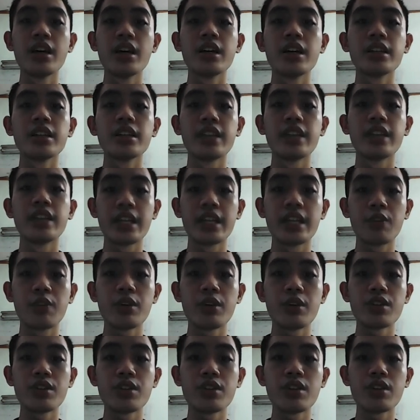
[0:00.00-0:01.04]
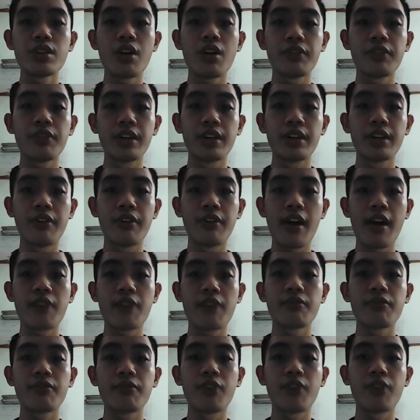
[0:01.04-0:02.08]
The equation of the graph
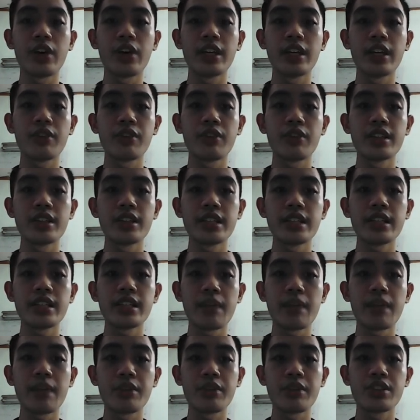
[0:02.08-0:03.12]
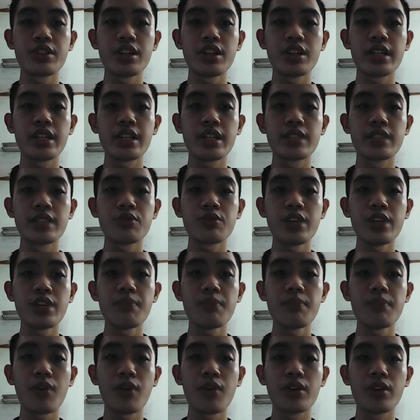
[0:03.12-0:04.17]
for increasing temperature is
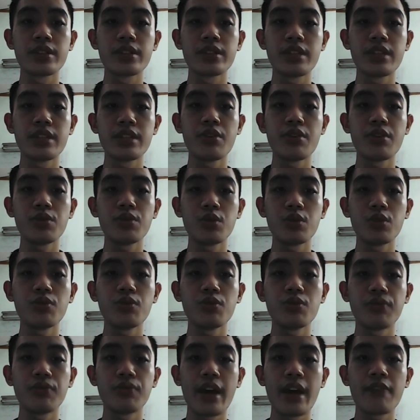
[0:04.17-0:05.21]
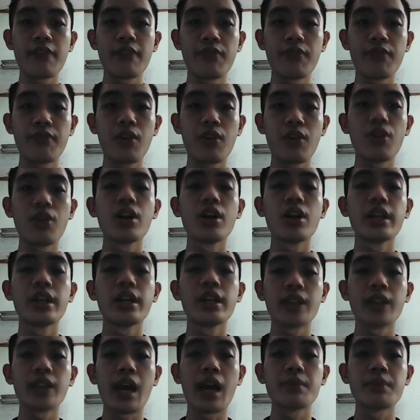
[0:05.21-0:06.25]
3.0254
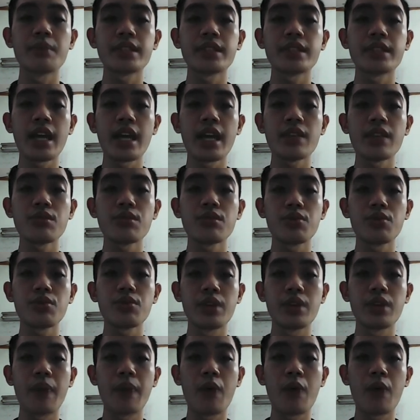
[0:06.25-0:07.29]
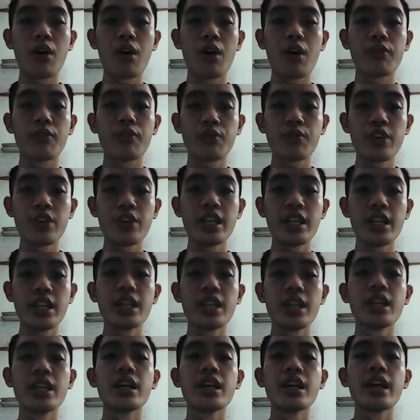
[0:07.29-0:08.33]
times 10 to the power of 3
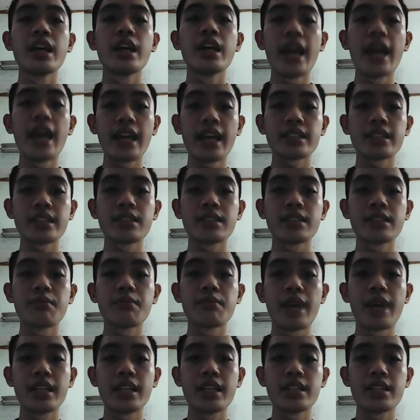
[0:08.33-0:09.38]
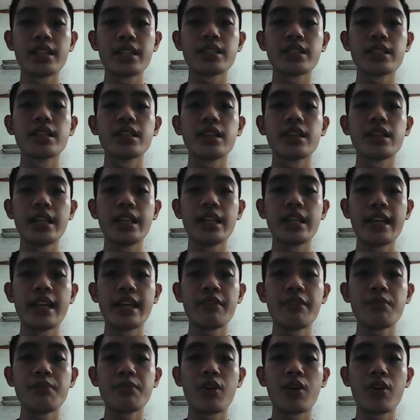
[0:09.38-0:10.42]
x minus
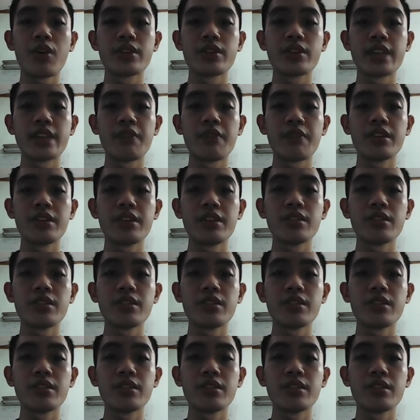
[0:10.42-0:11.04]
11.7317.